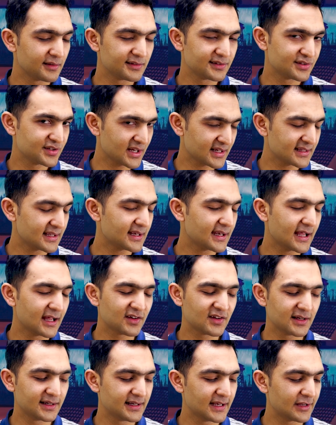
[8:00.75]
Check the
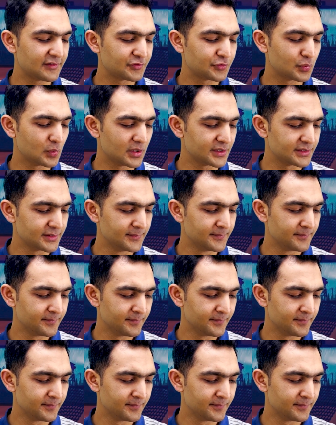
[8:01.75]
next word.